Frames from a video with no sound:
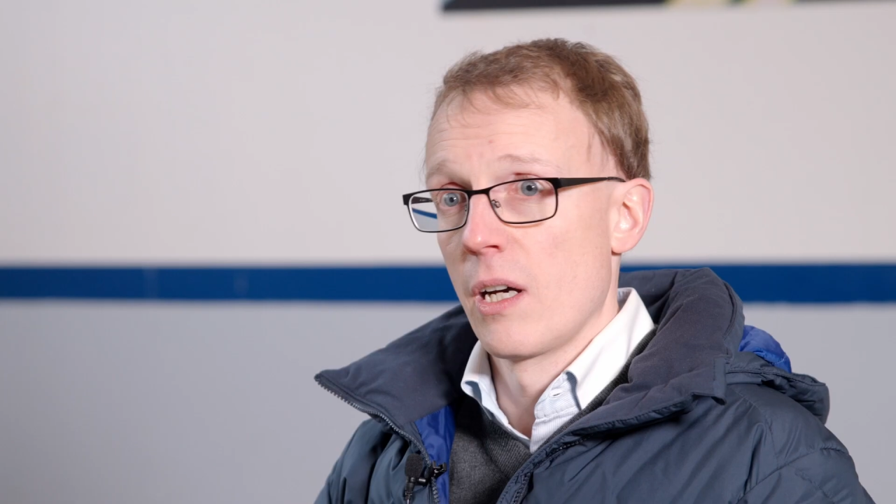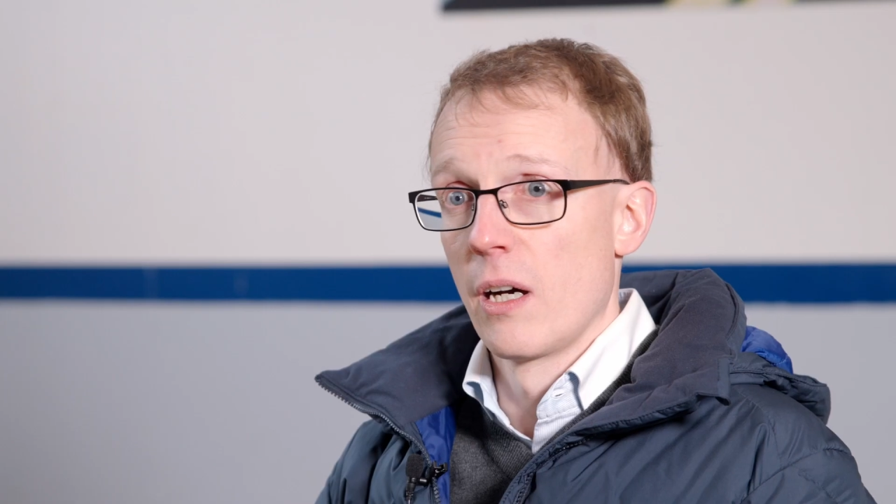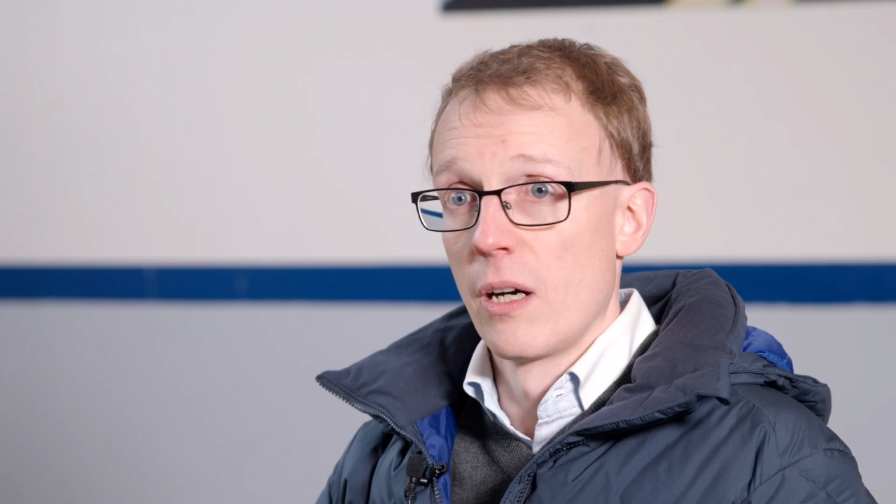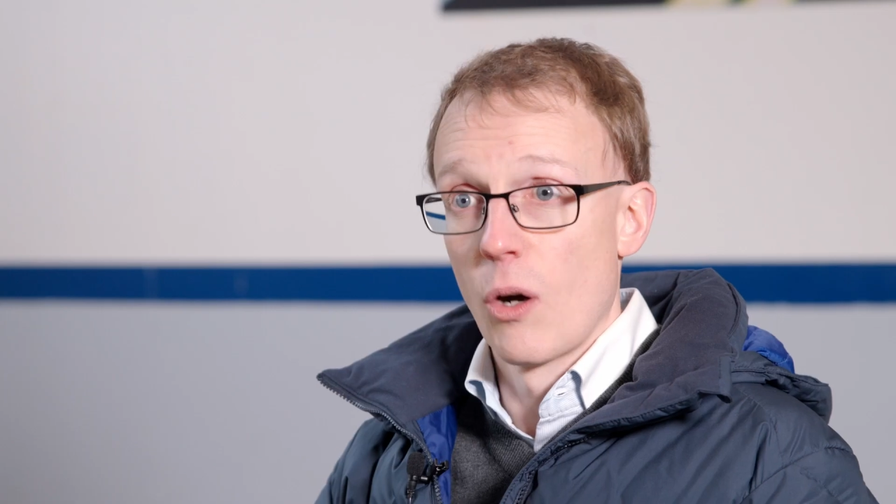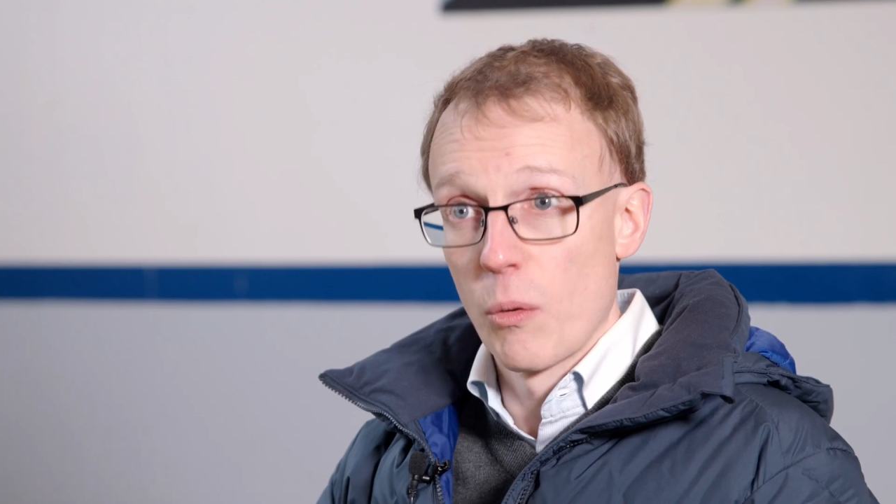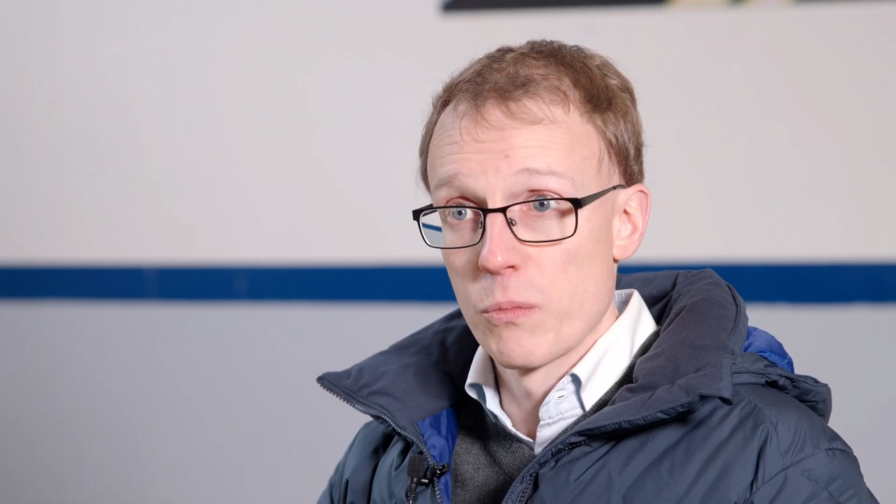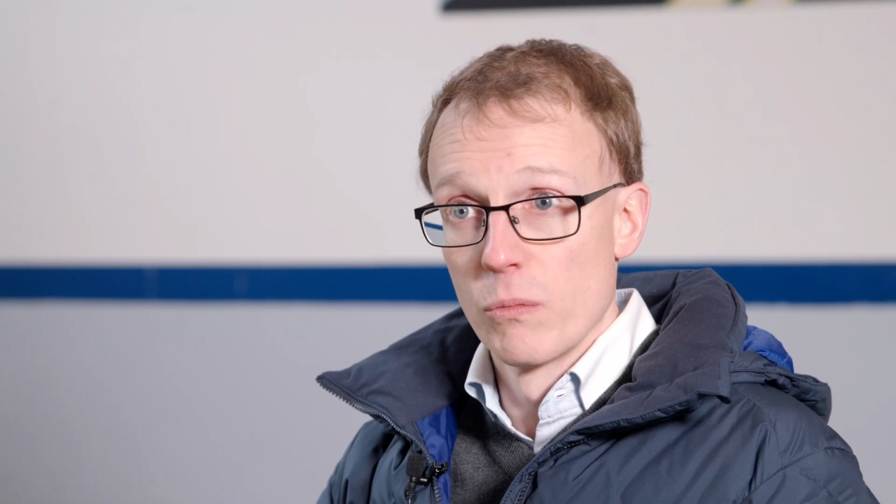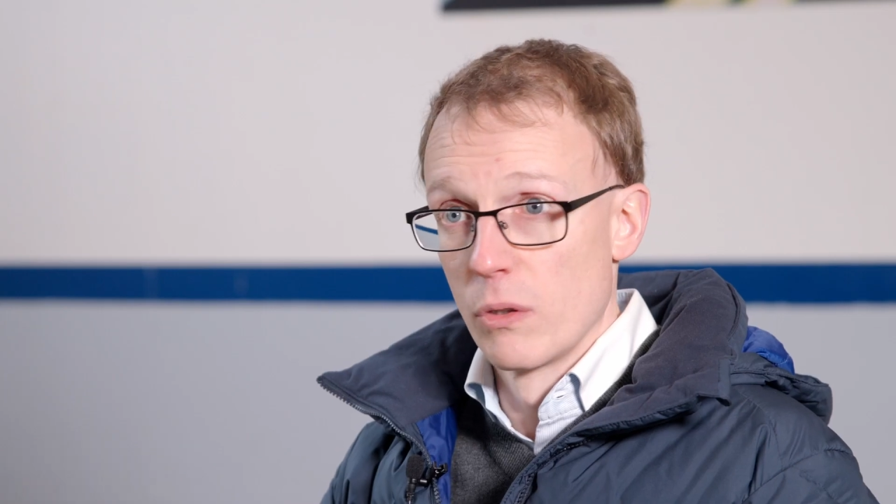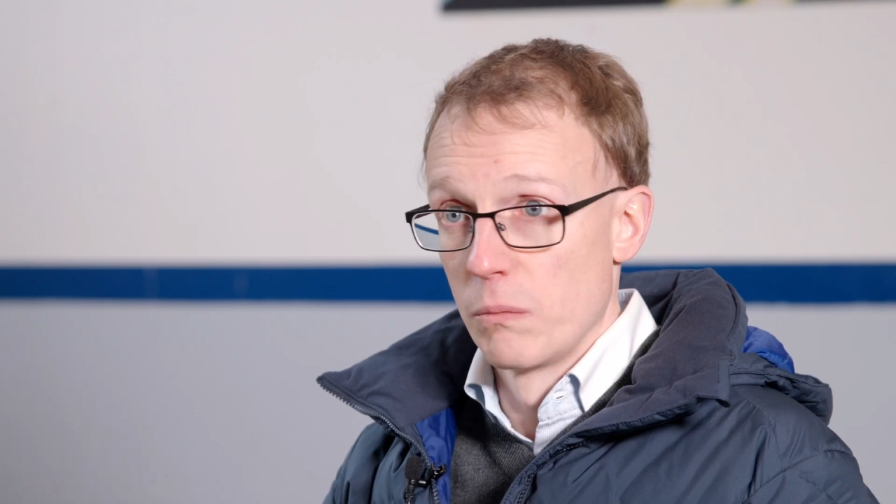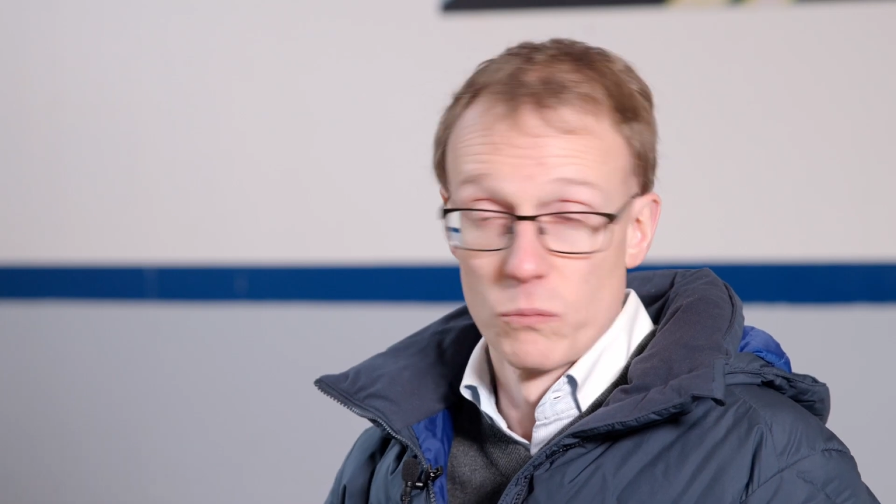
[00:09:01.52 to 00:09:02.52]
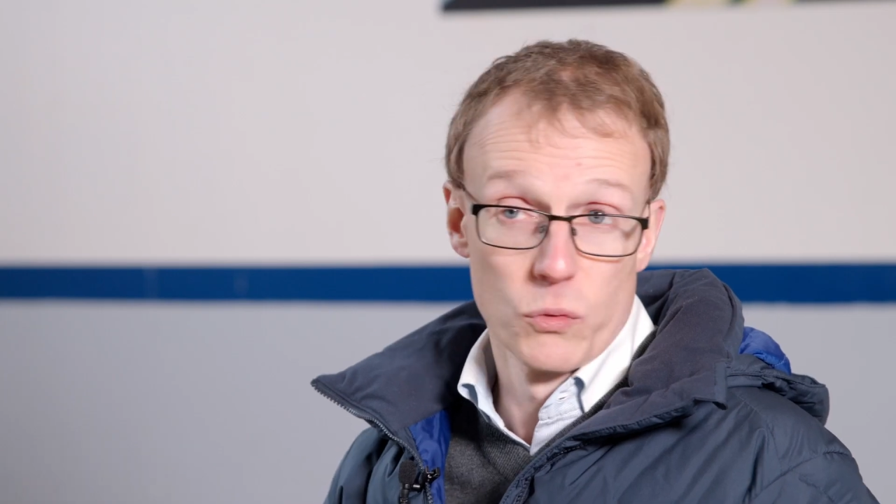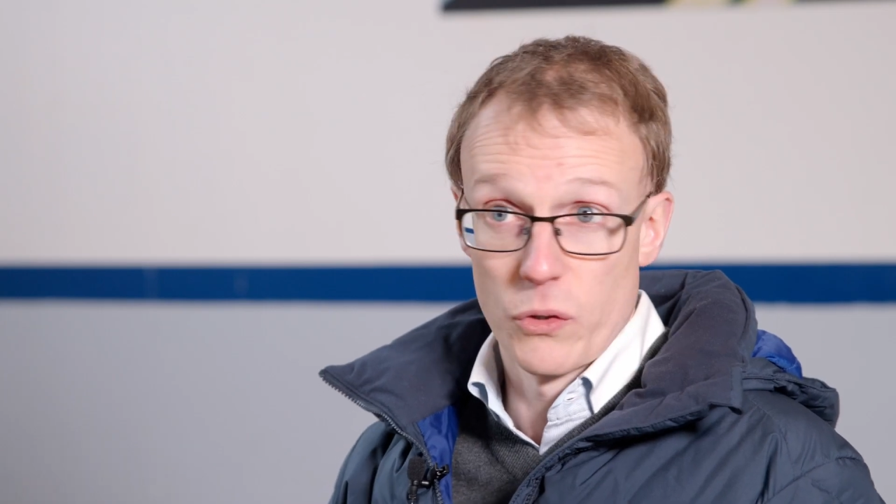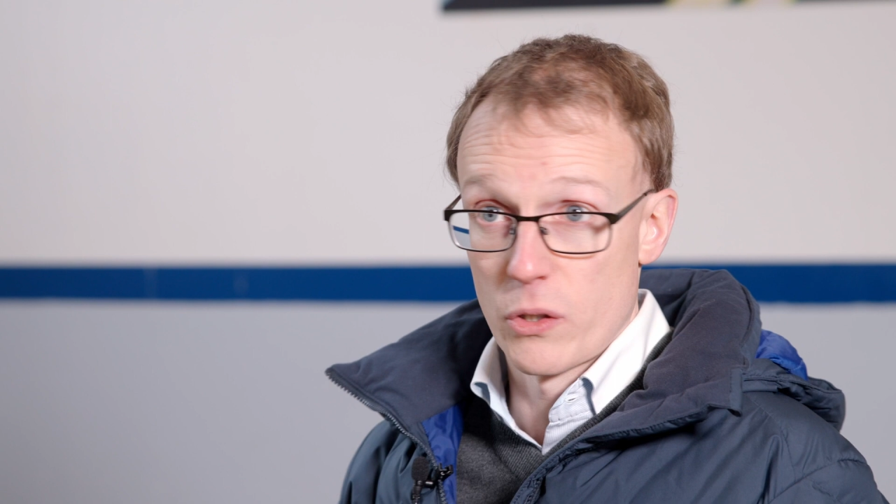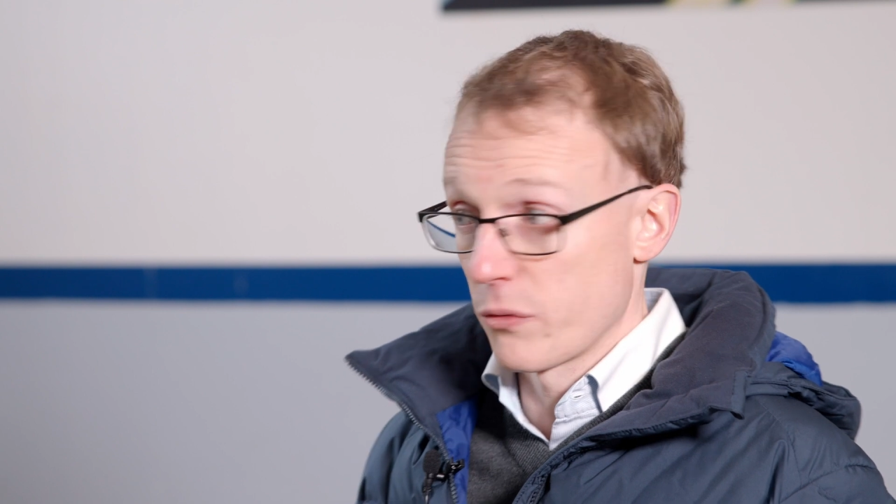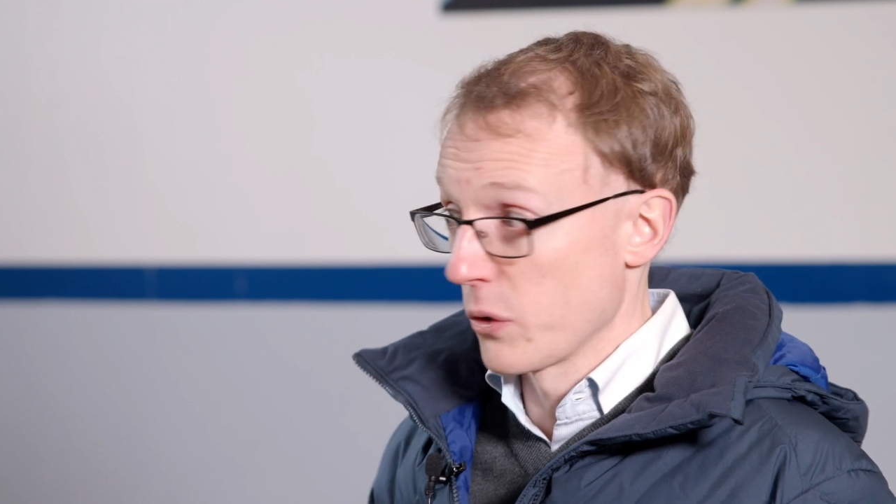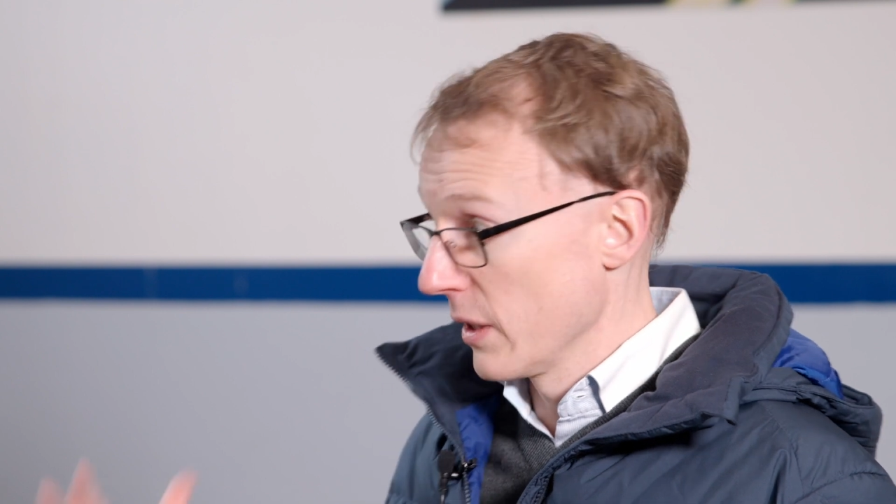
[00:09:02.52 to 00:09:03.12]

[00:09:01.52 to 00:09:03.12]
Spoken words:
For